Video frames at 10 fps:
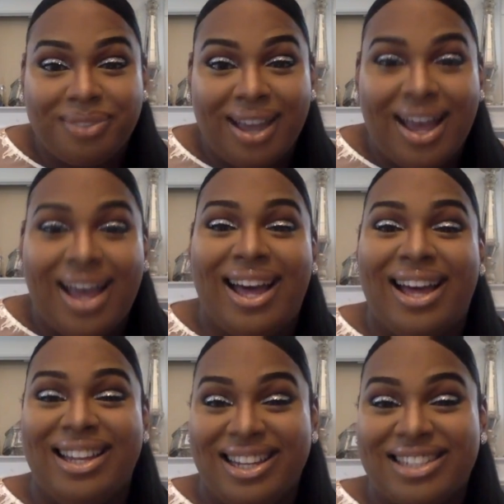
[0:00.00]

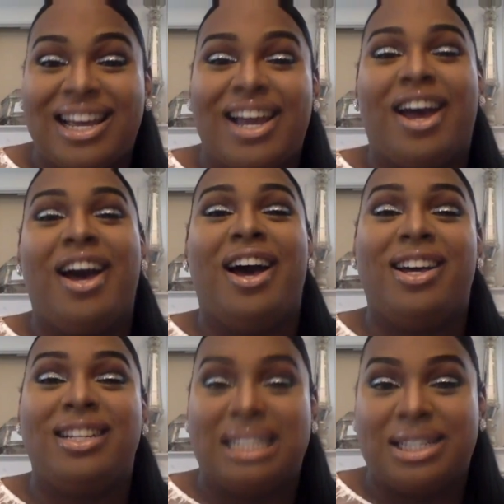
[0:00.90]
I looked like
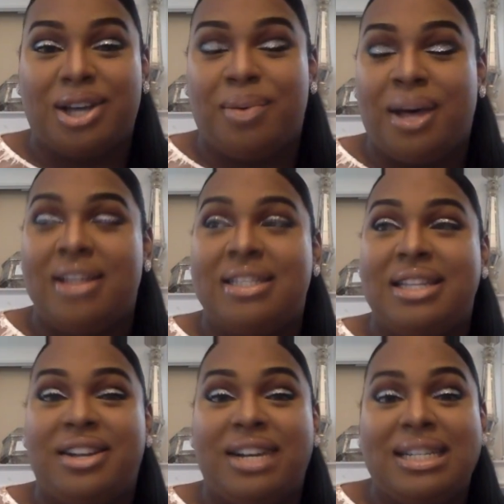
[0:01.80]
a disco ball,
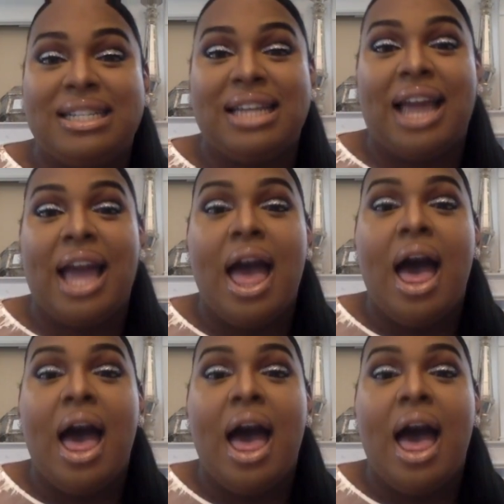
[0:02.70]
seriously.